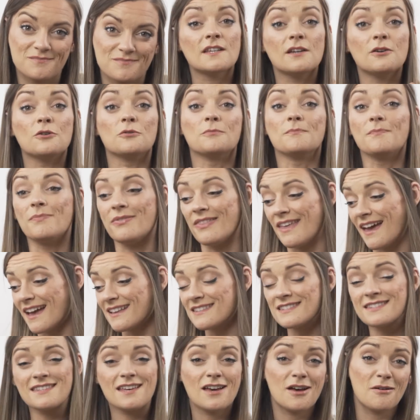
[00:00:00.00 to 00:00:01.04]
So
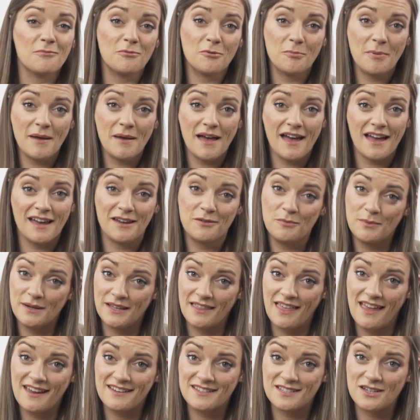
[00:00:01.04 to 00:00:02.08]
that's the humble pie we
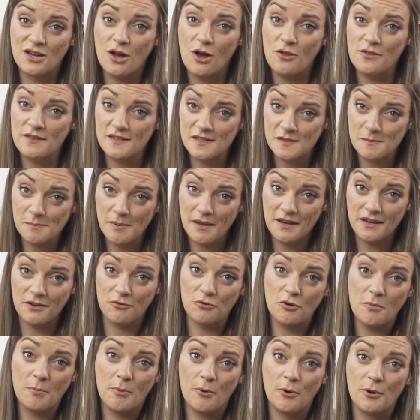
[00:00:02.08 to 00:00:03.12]
like to call the spending
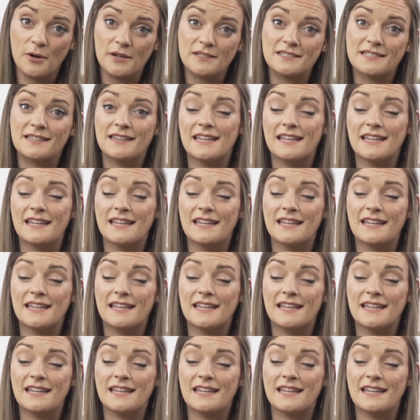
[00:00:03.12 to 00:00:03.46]
report.